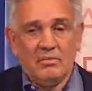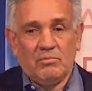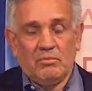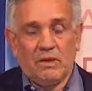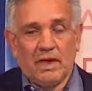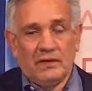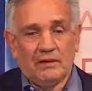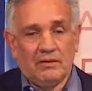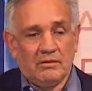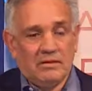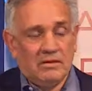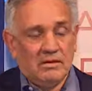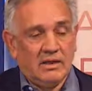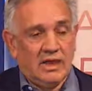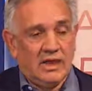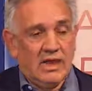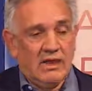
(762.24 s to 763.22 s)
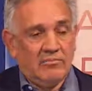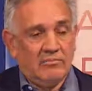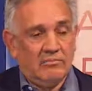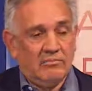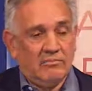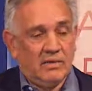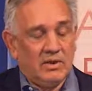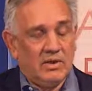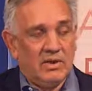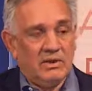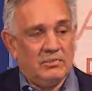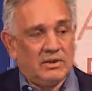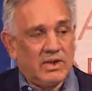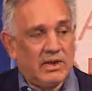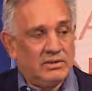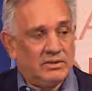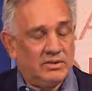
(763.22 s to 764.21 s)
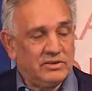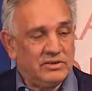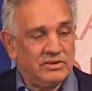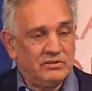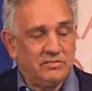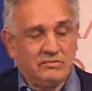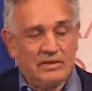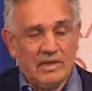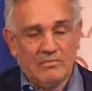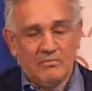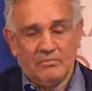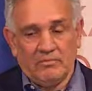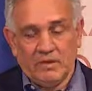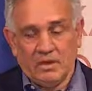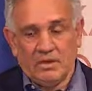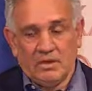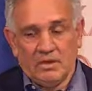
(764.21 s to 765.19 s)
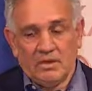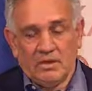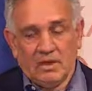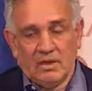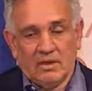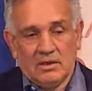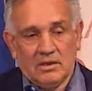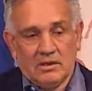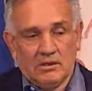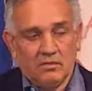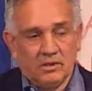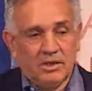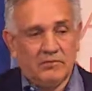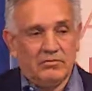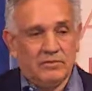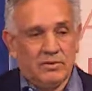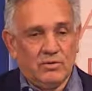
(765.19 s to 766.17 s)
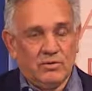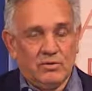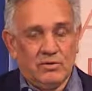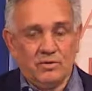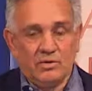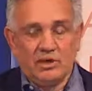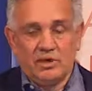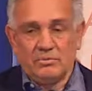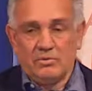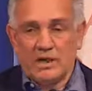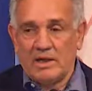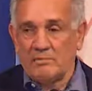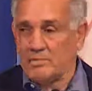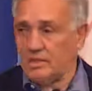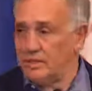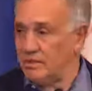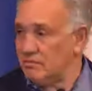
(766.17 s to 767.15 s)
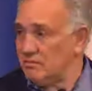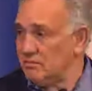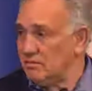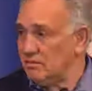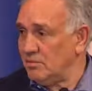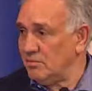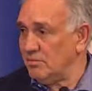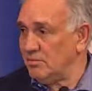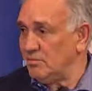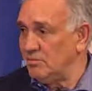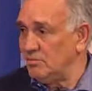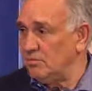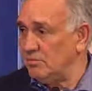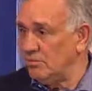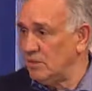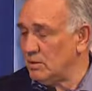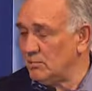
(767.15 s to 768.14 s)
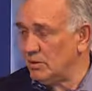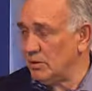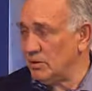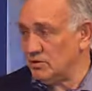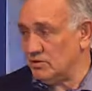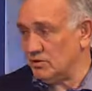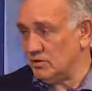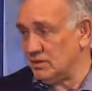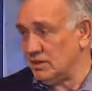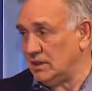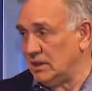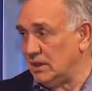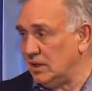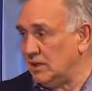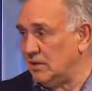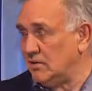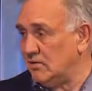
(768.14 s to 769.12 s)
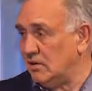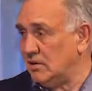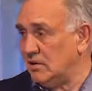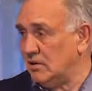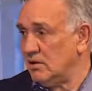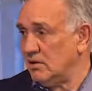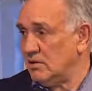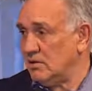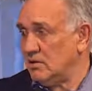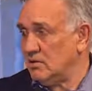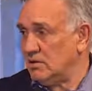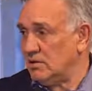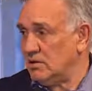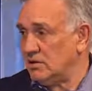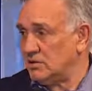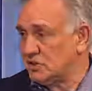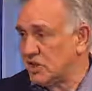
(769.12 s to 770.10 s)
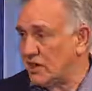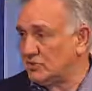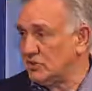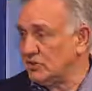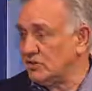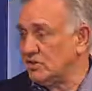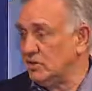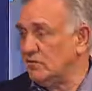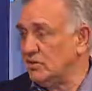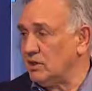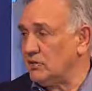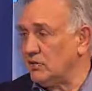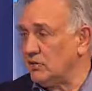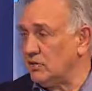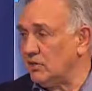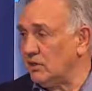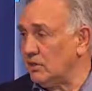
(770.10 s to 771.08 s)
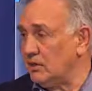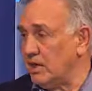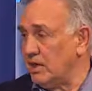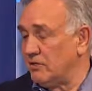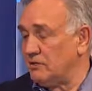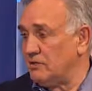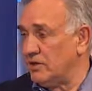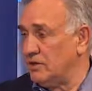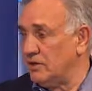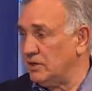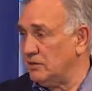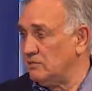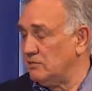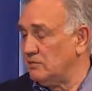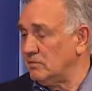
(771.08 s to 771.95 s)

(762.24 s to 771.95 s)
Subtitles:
but in the process of looking for the appropriate person to lead the discussions in Victoria around treaty,